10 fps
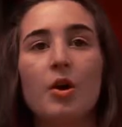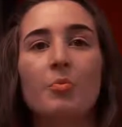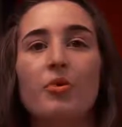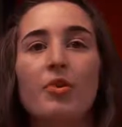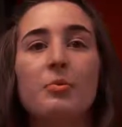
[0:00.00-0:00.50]

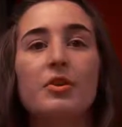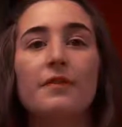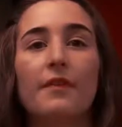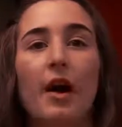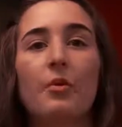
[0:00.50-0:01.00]
Perimeter
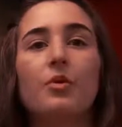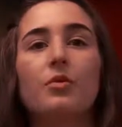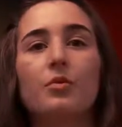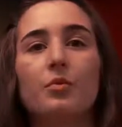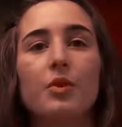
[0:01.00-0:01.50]

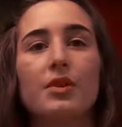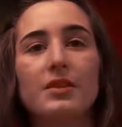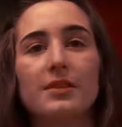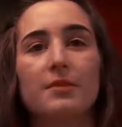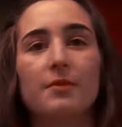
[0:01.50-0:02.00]
firewall
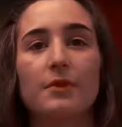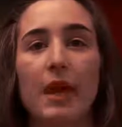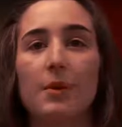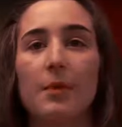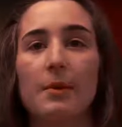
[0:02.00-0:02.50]
works as a
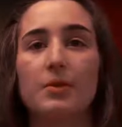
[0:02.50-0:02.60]
gateway